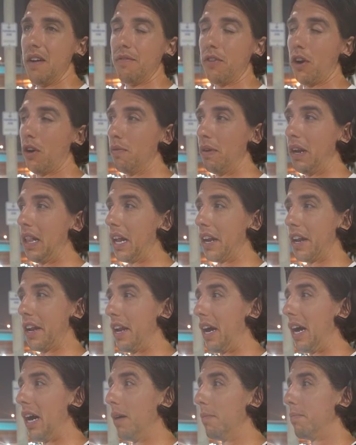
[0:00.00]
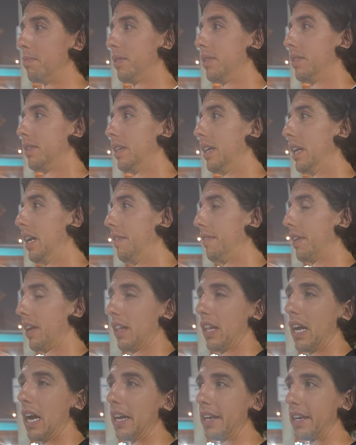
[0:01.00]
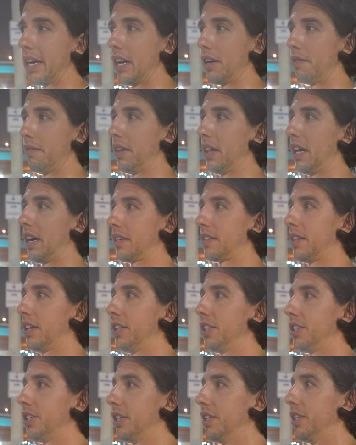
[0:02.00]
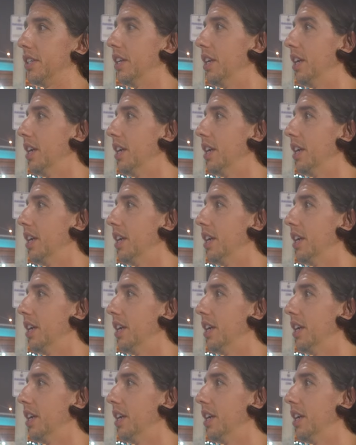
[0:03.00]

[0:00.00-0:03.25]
Not really had a nap. I've had a lie down and relaxation.